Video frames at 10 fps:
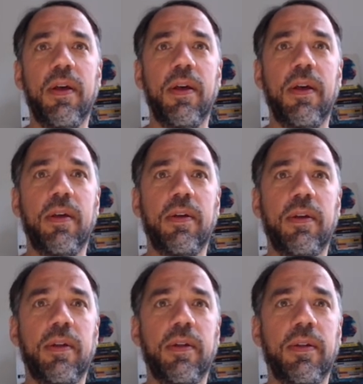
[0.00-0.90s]

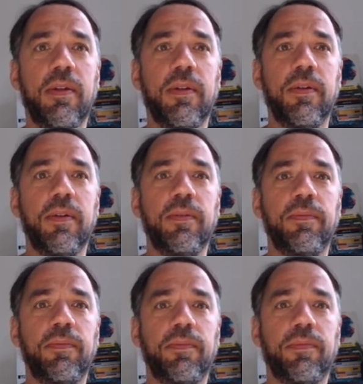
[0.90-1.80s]

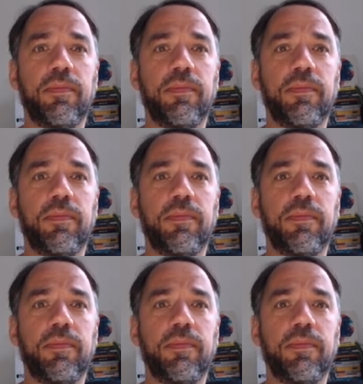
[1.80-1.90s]
Nothing is said.